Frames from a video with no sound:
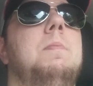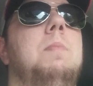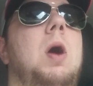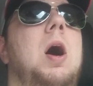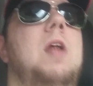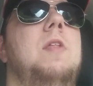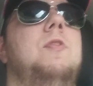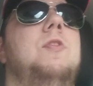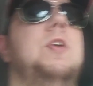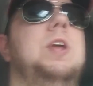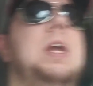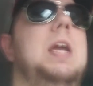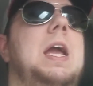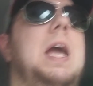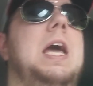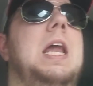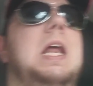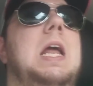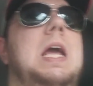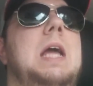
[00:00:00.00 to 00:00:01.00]
But the
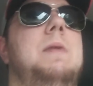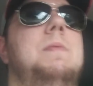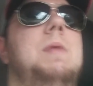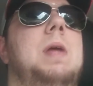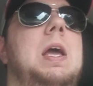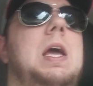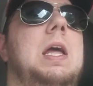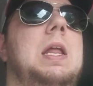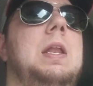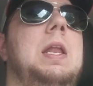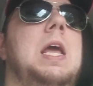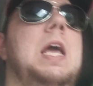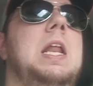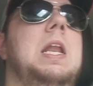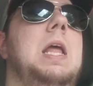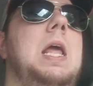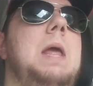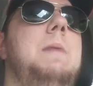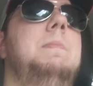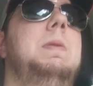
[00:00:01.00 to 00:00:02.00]

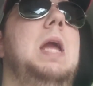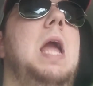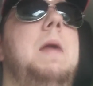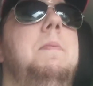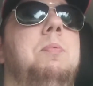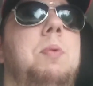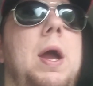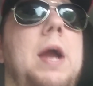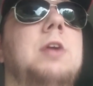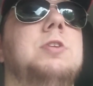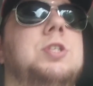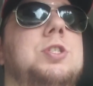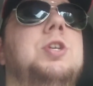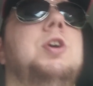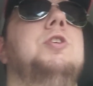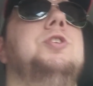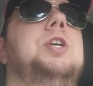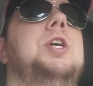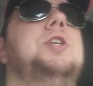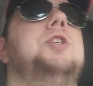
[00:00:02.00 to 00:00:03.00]
NBA Players
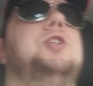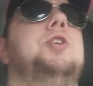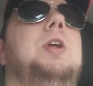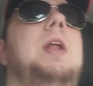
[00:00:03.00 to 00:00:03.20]
Association